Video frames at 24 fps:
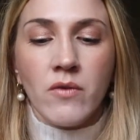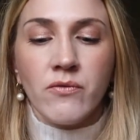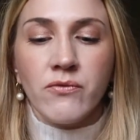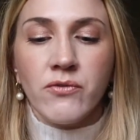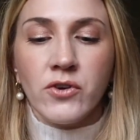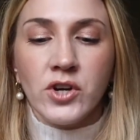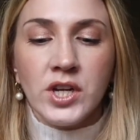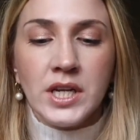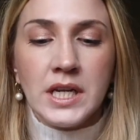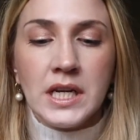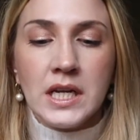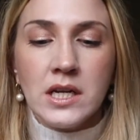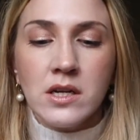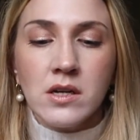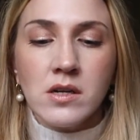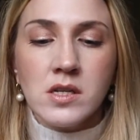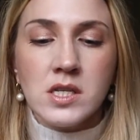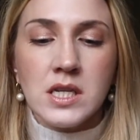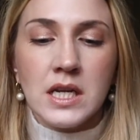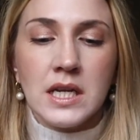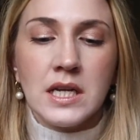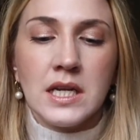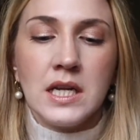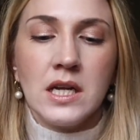For years
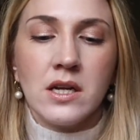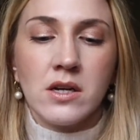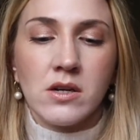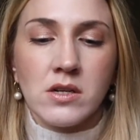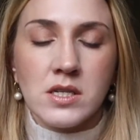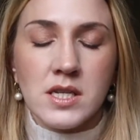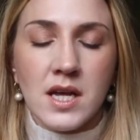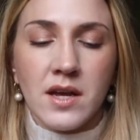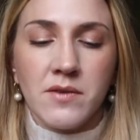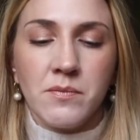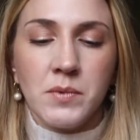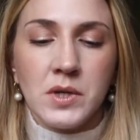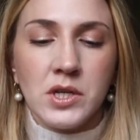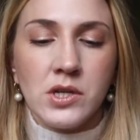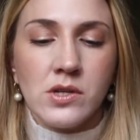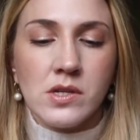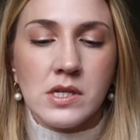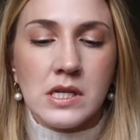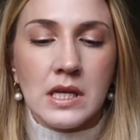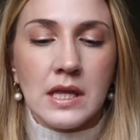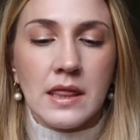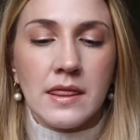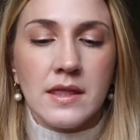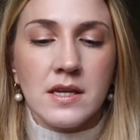and years, I've been
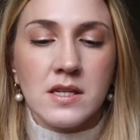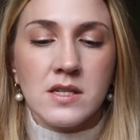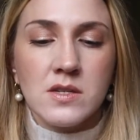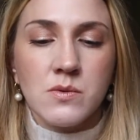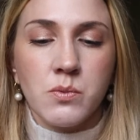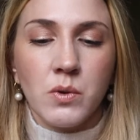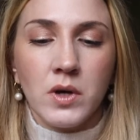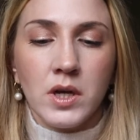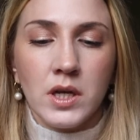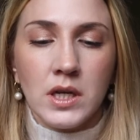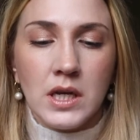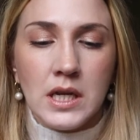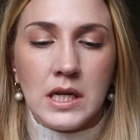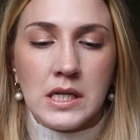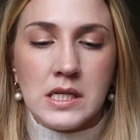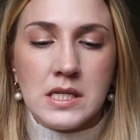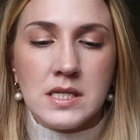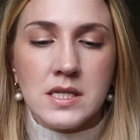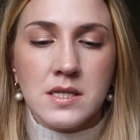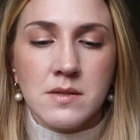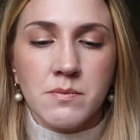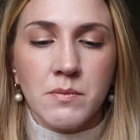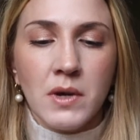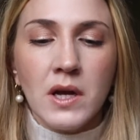using this one. It
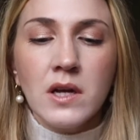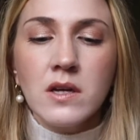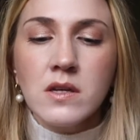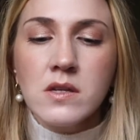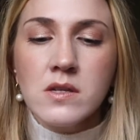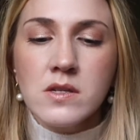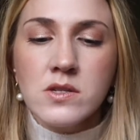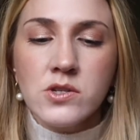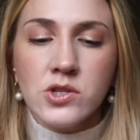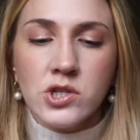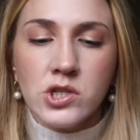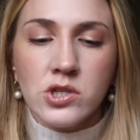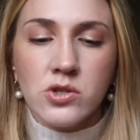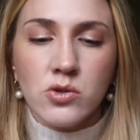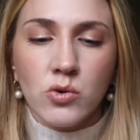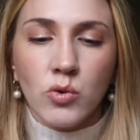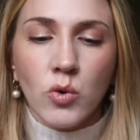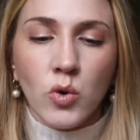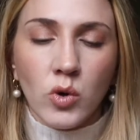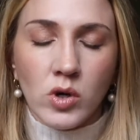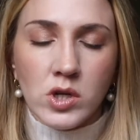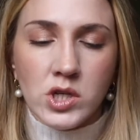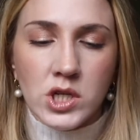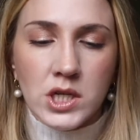smells
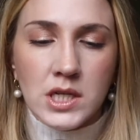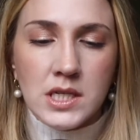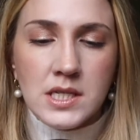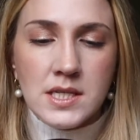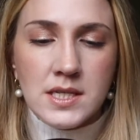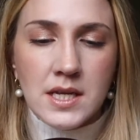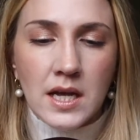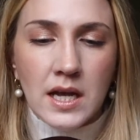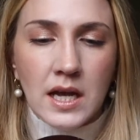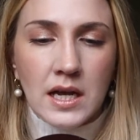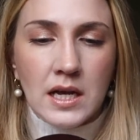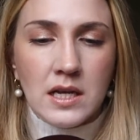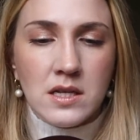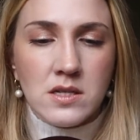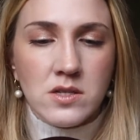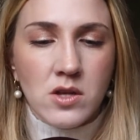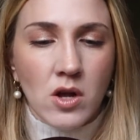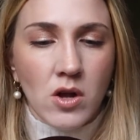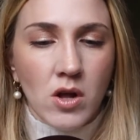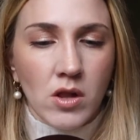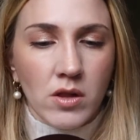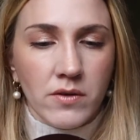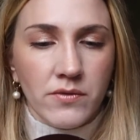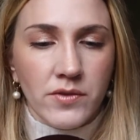just gorgeous, as
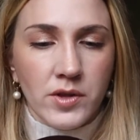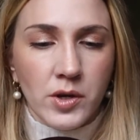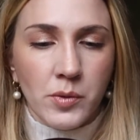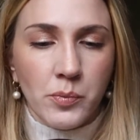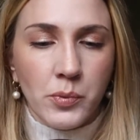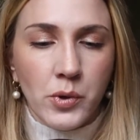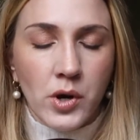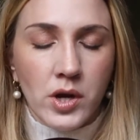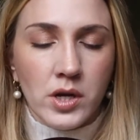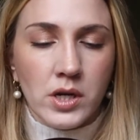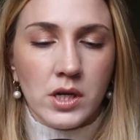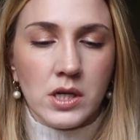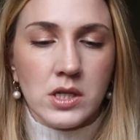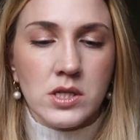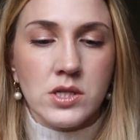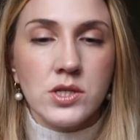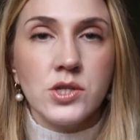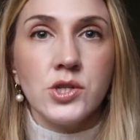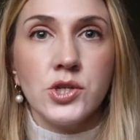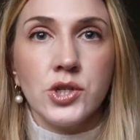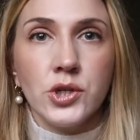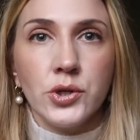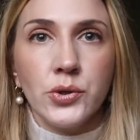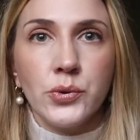all of their products
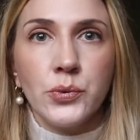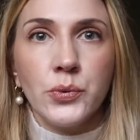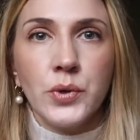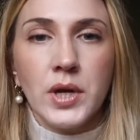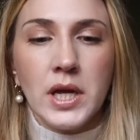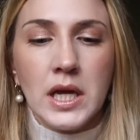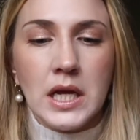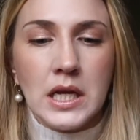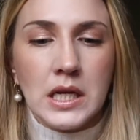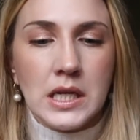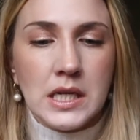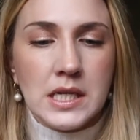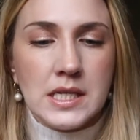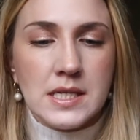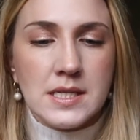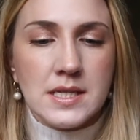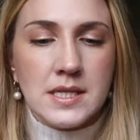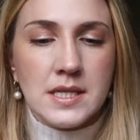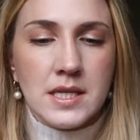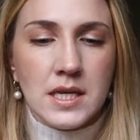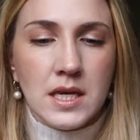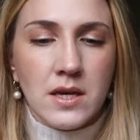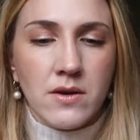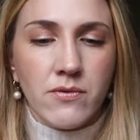do. It is
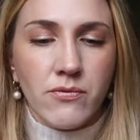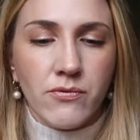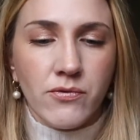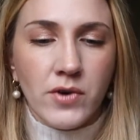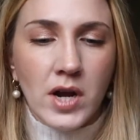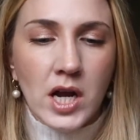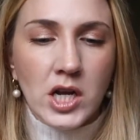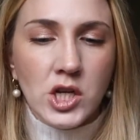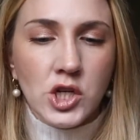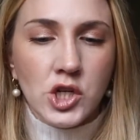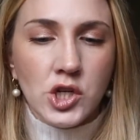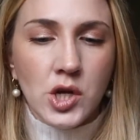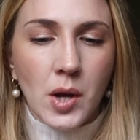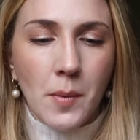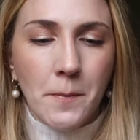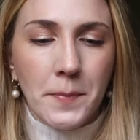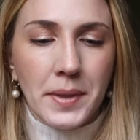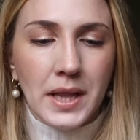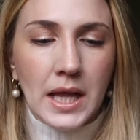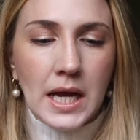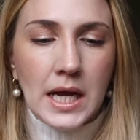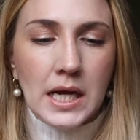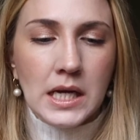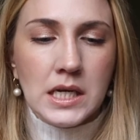the Fresh
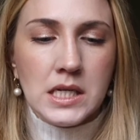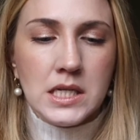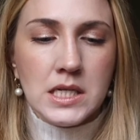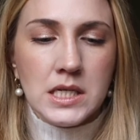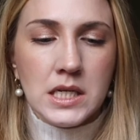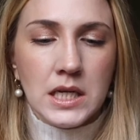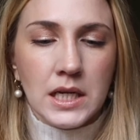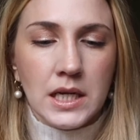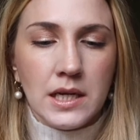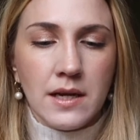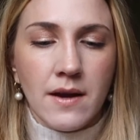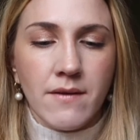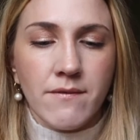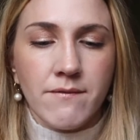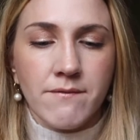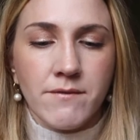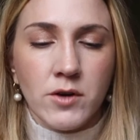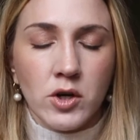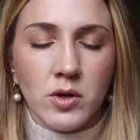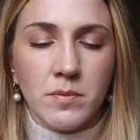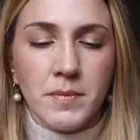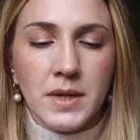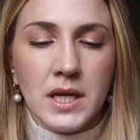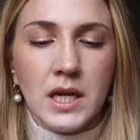Black Tea
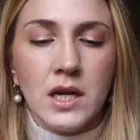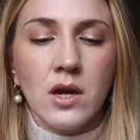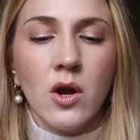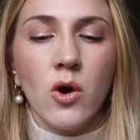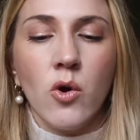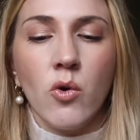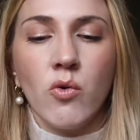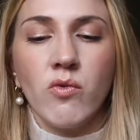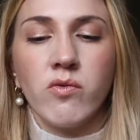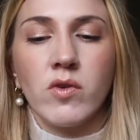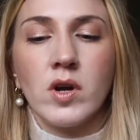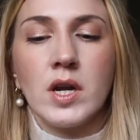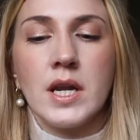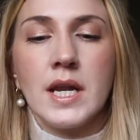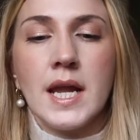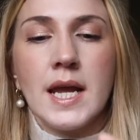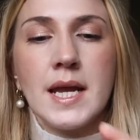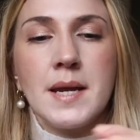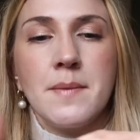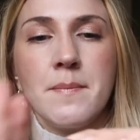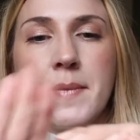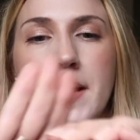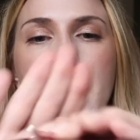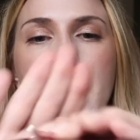Firming Overnight